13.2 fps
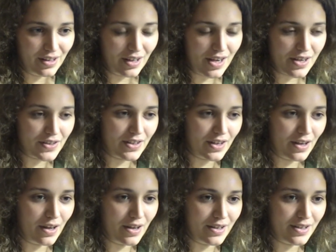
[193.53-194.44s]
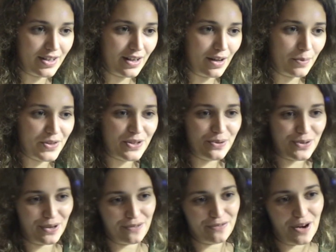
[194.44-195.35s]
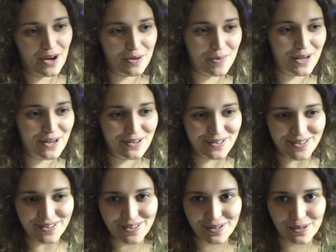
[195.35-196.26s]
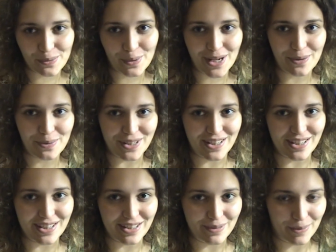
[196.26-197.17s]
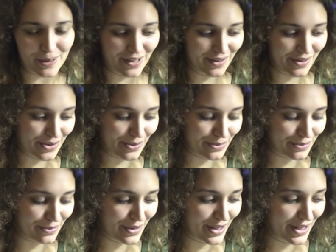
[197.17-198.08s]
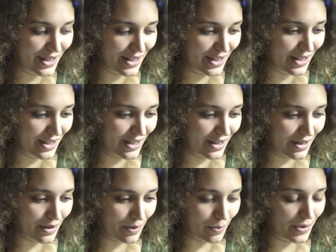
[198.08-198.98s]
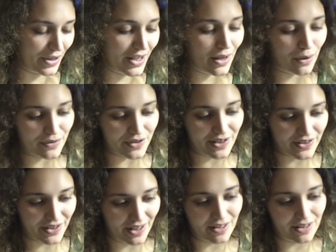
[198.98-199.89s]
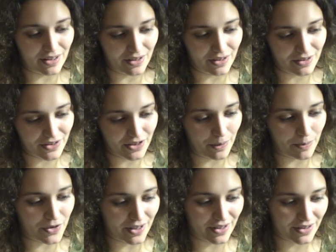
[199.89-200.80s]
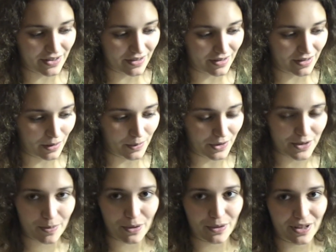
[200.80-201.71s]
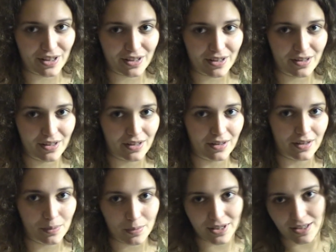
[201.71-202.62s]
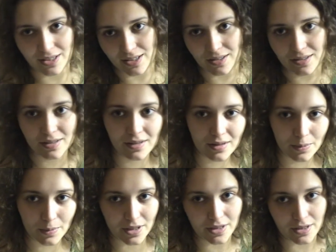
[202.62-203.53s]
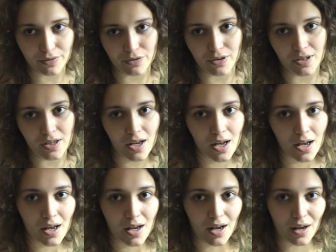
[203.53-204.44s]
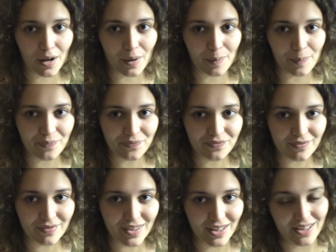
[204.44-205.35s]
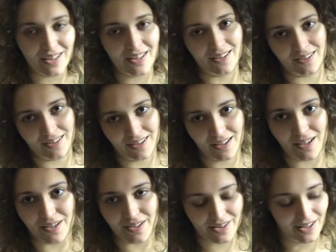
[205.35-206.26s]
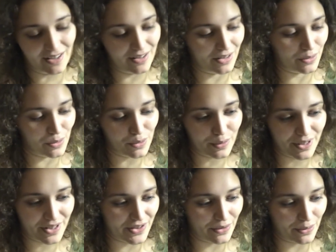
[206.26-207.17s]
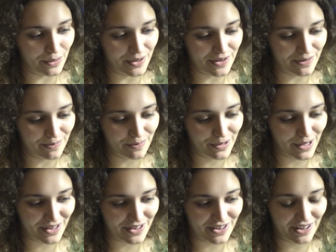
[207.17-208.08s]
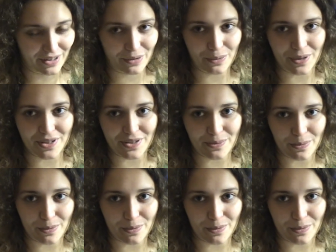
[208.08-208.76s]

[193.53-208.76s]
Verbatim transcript: I guess uh, I'm still trying to find my own way with it and my own sort of um, but yeah, obviously, certainly the, subjects I'm exploring, you know, completely. Well, some people different. spend a lifetime trying to find a way, don't they? Um, yeah, yeah, exactly. And you're always you're always practicing and always.